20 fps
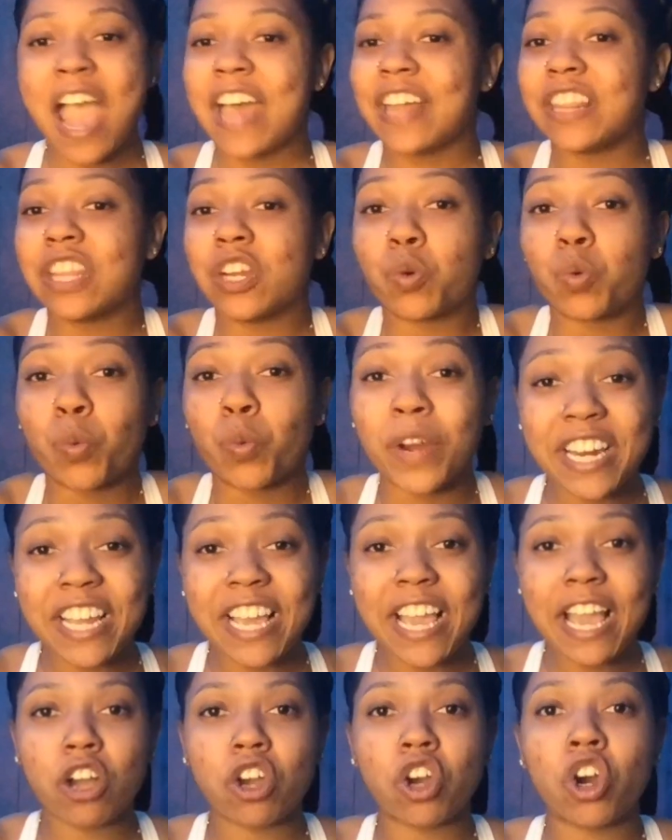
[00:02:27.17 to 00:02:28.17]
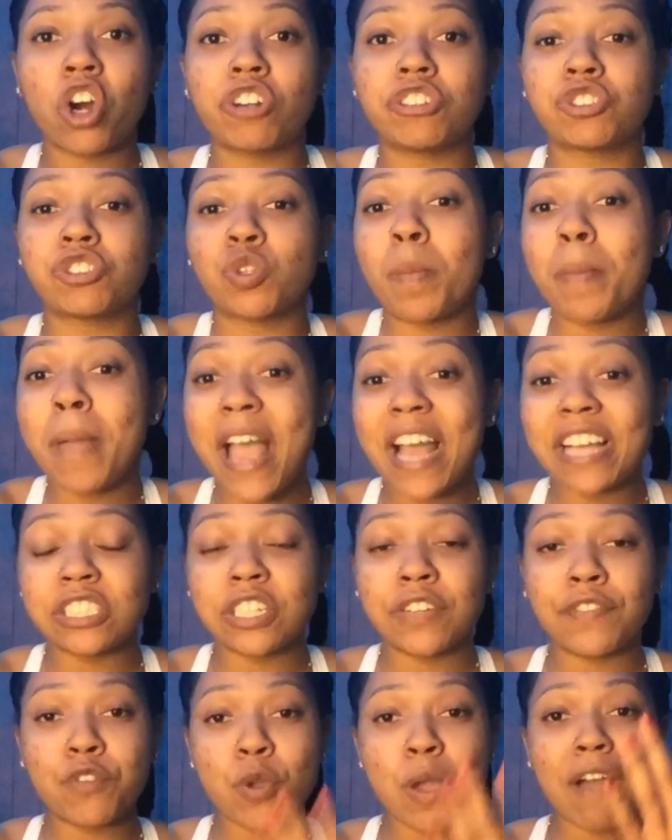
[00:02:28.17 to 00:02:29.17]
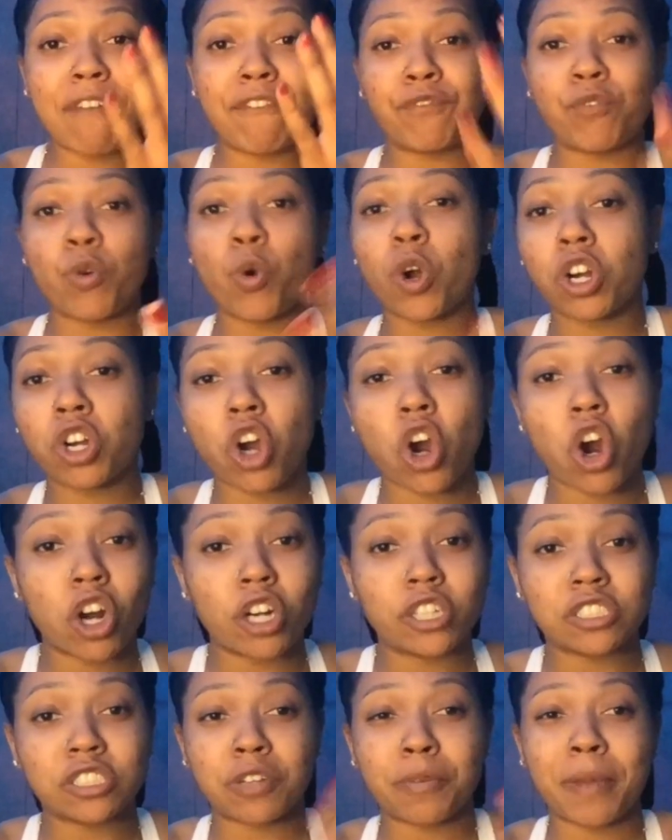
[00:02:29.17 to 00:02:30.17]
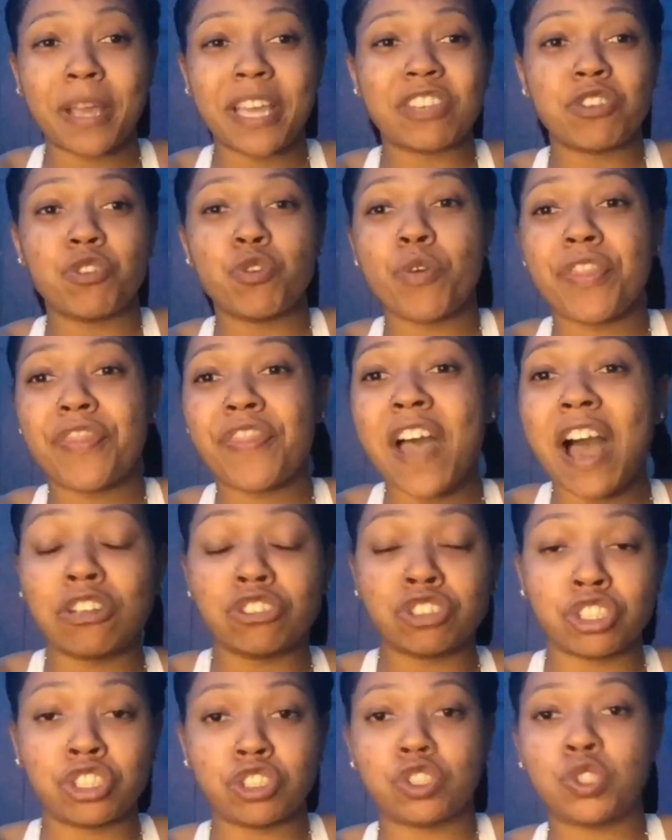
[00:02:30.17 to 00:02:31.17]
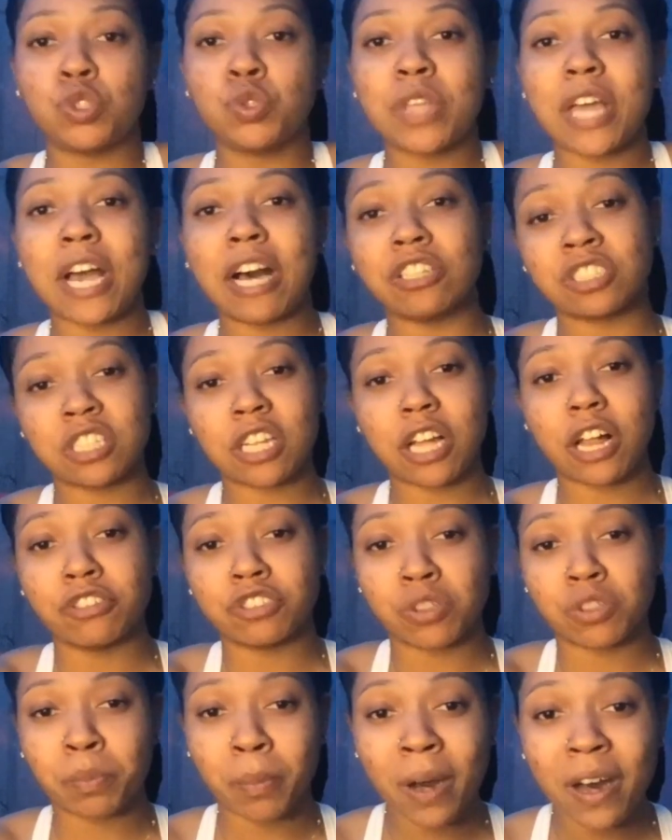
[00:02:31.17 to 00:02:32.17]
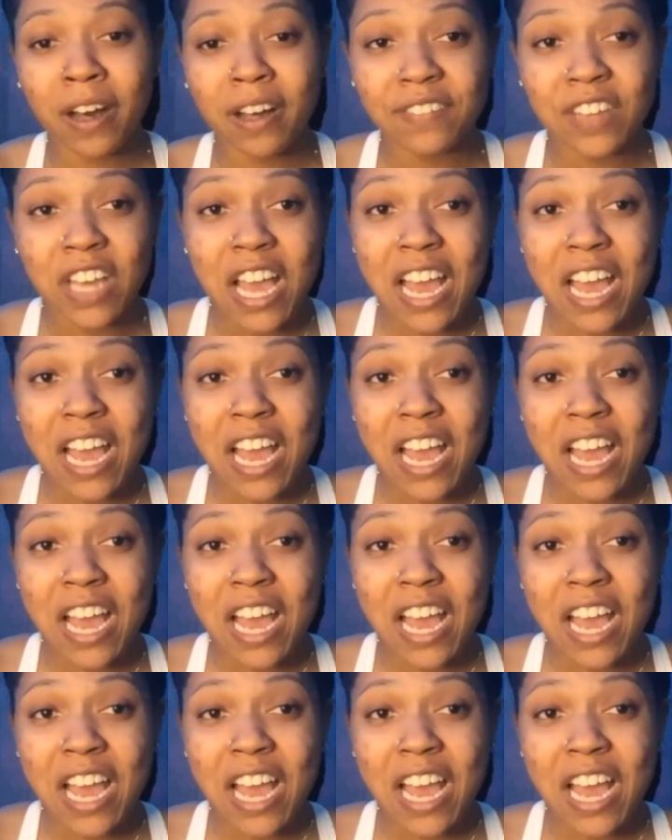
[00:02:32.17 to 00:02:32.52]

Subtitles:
They're renting out cars. So imagine if you have 4 cars that are making you $1,000 to $2,000 a month.